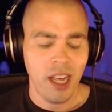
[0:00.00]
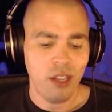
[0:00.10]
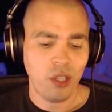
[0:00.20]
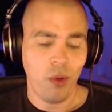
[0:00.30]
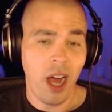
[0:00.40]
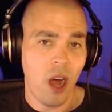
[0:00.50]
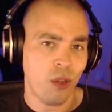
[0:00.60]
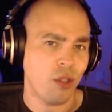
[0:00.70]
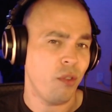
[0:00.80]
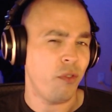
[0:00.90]
And so I
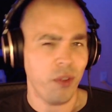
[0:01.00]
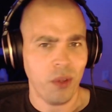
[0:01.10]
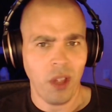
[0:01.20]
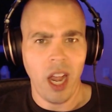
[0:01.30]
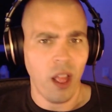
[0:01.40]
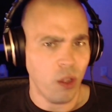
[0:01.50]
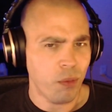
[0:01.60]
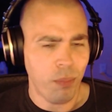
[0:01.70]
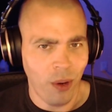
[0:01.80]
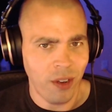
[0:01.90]
also fill a lot of
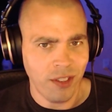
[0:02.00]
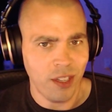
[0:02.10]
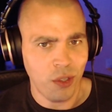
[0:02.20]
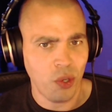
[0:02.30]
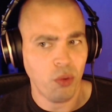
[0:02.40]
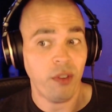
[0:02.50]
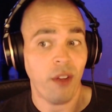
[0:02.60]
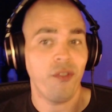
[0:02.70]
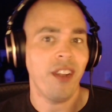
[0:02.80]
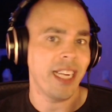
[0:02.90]
those parts in too if
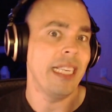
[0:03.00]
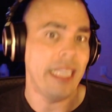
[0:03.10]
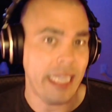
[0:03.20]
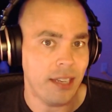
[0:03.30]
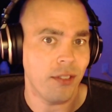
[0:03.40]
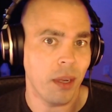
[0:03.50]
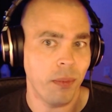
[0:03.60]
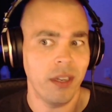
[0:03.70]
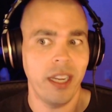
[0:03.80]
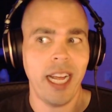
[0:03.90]
I feel like it needs something.